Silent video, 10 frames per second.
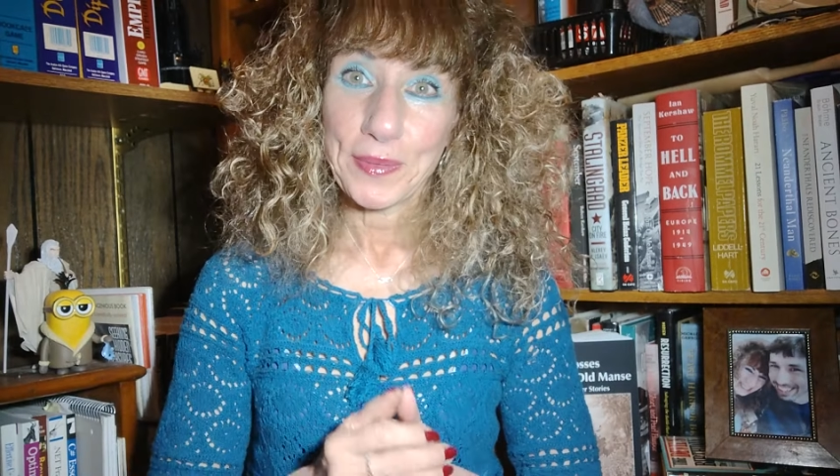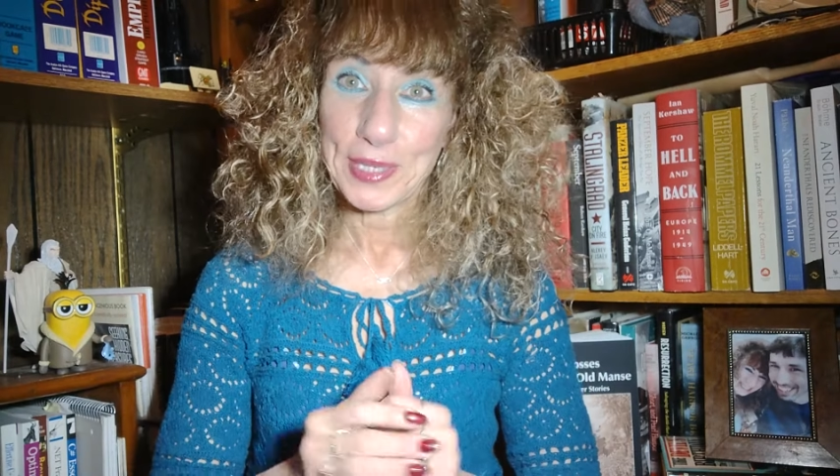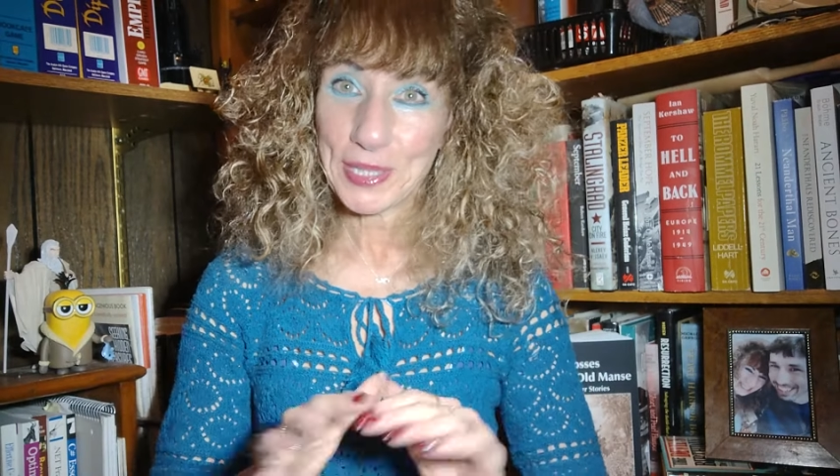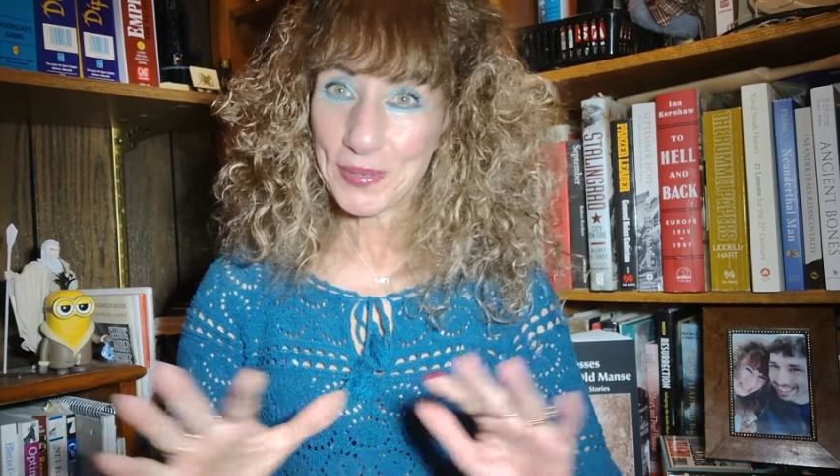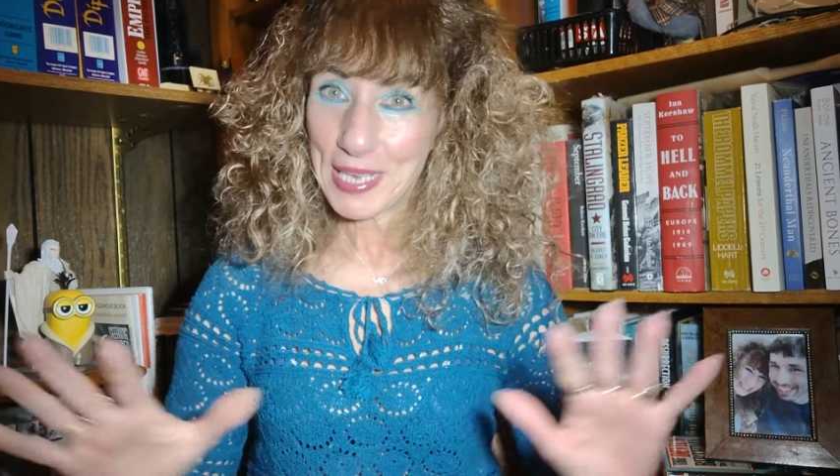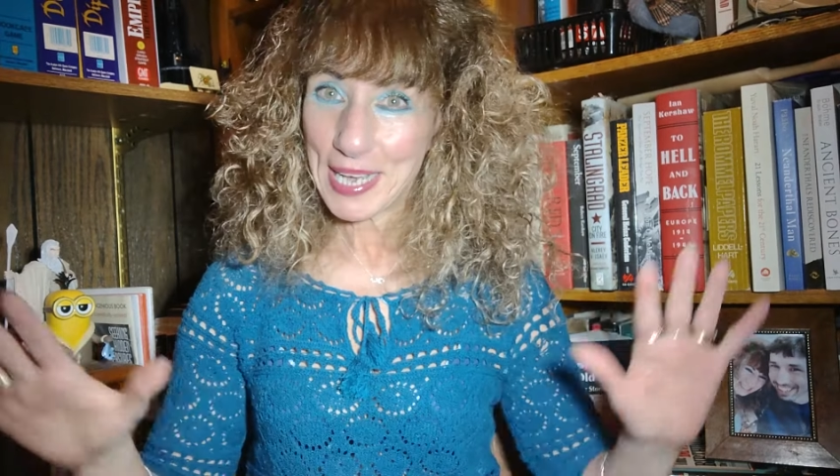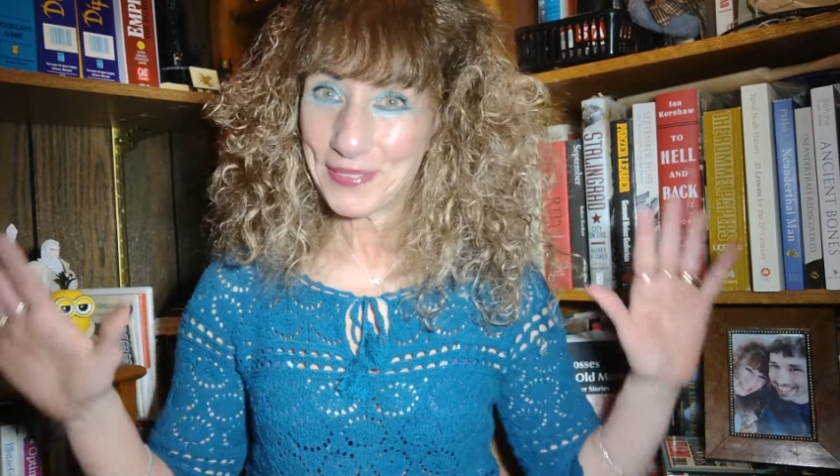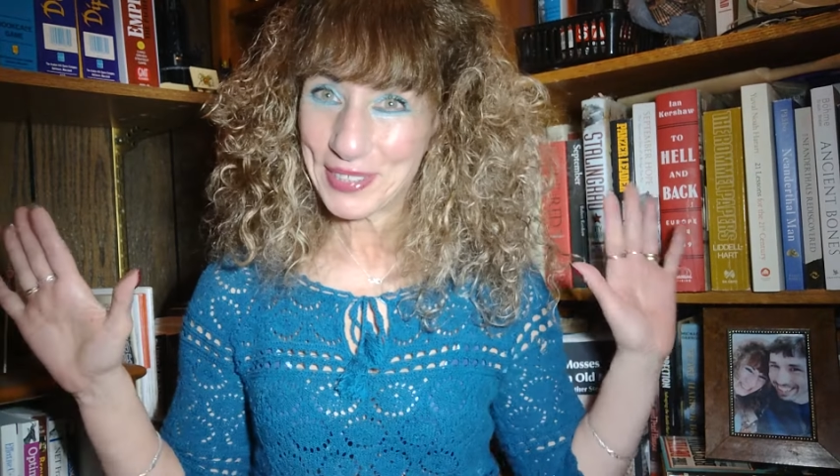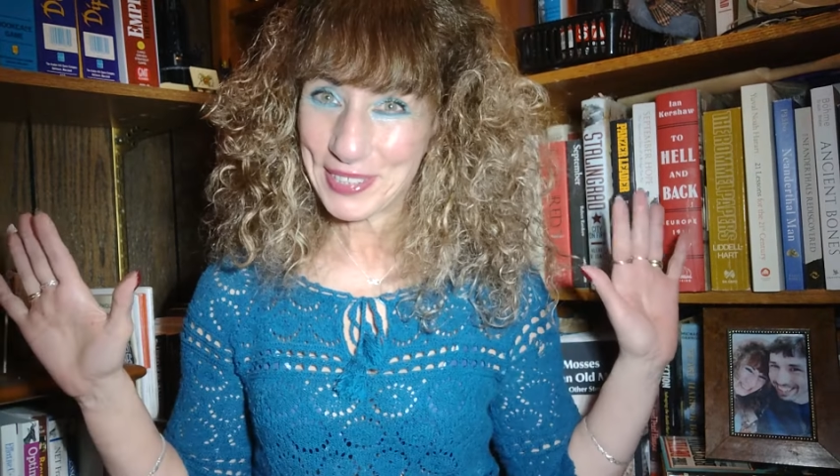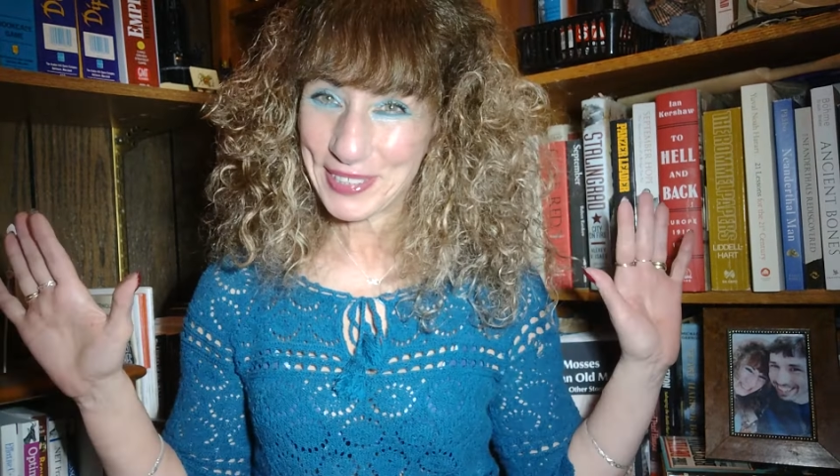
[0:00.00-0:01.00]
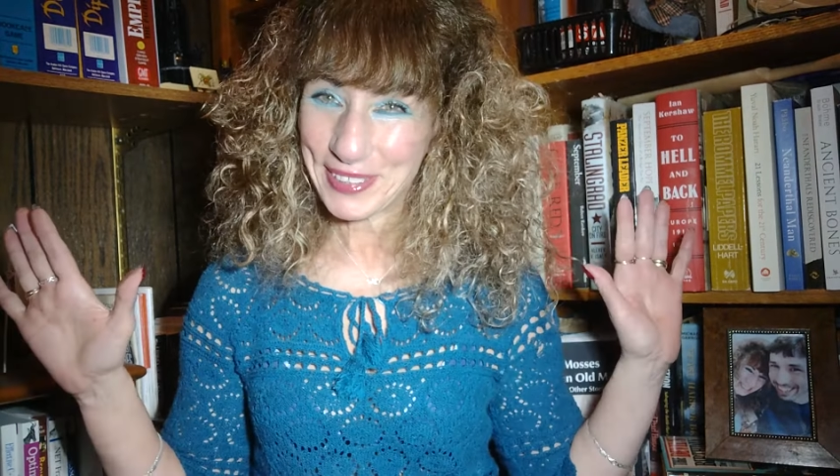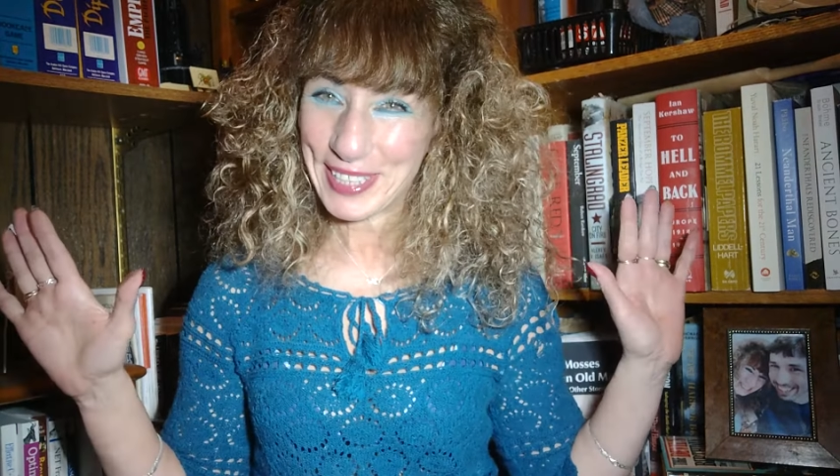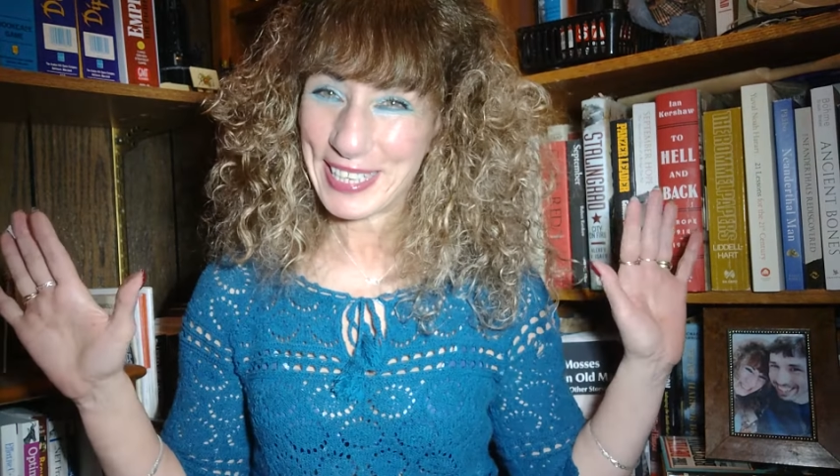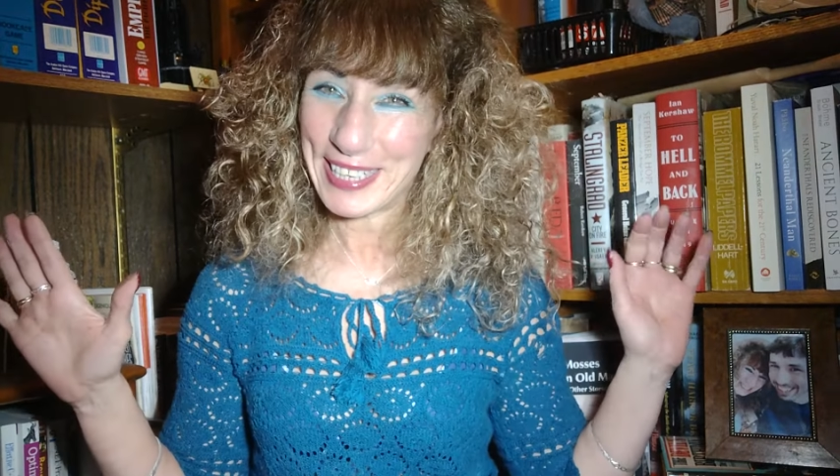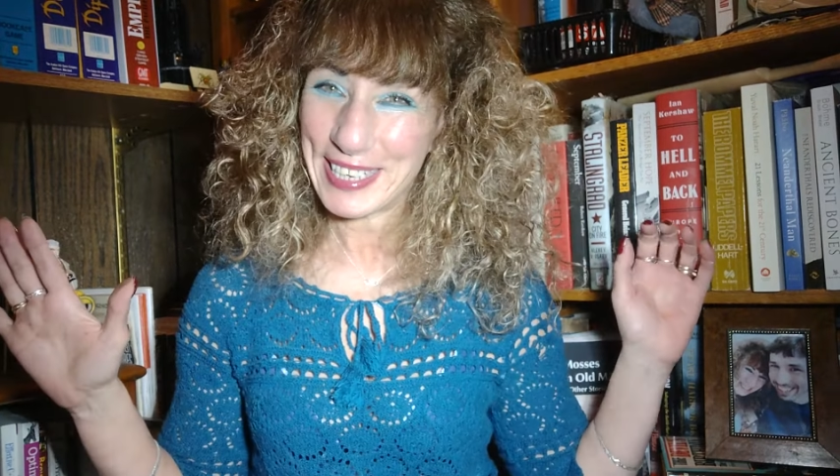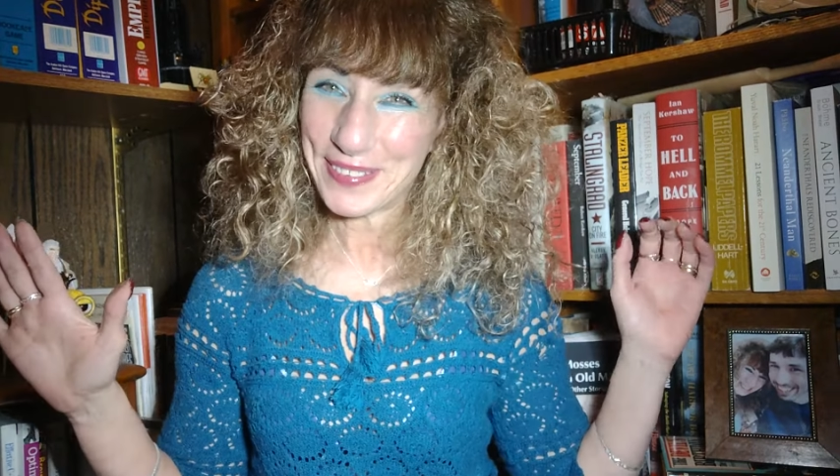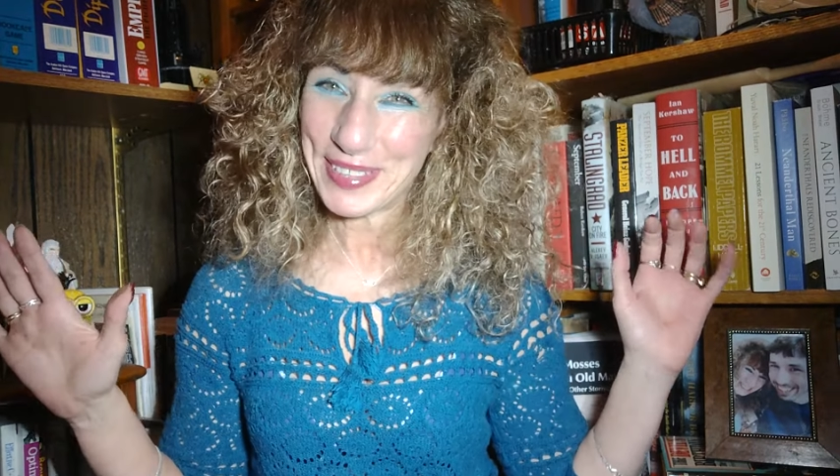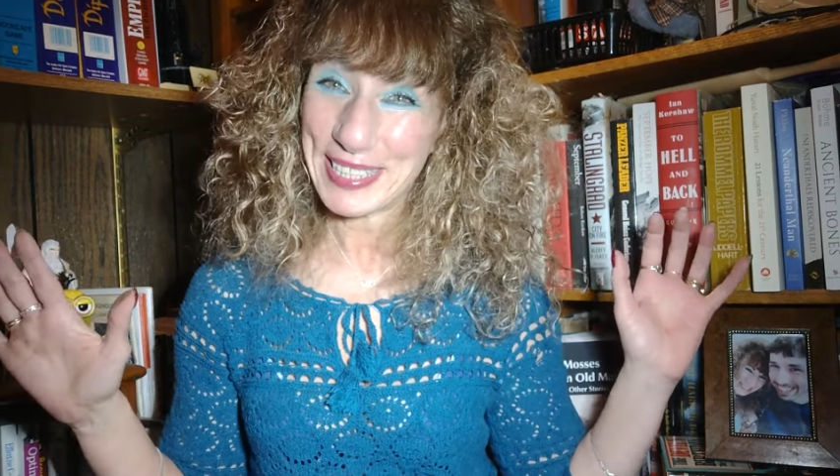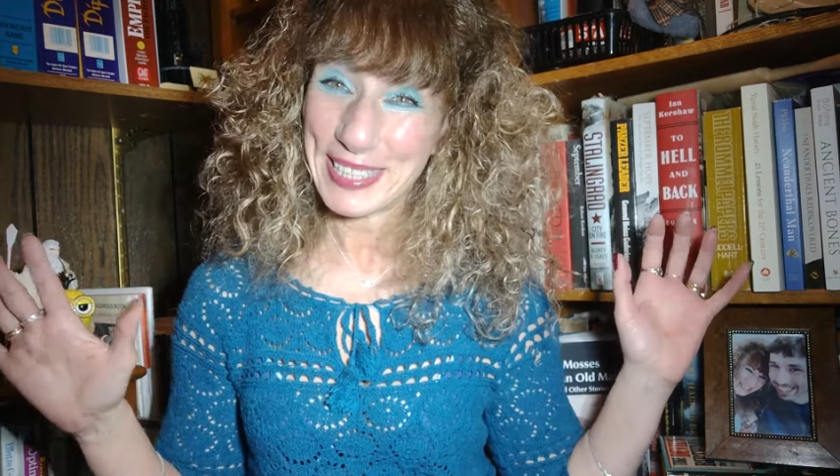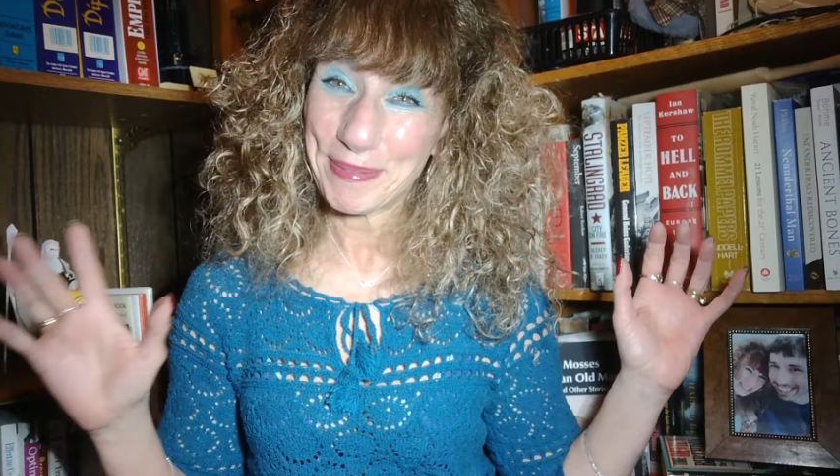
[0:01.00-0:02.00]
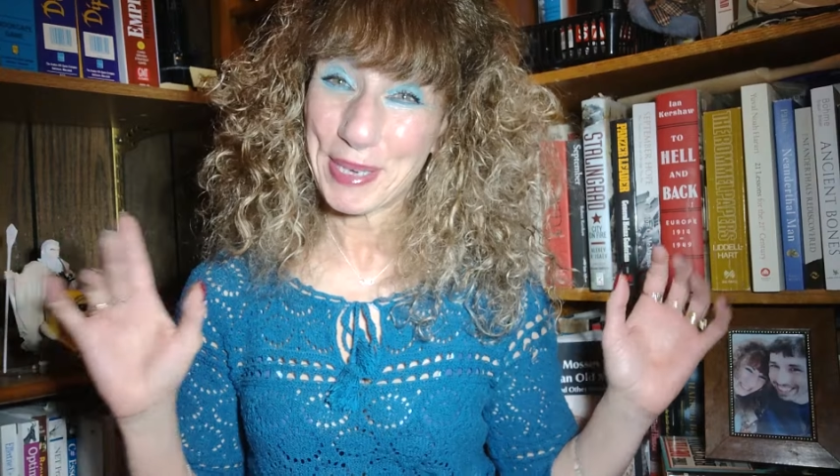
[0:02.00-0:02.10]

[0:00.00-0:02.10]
We don't have to agree on everything,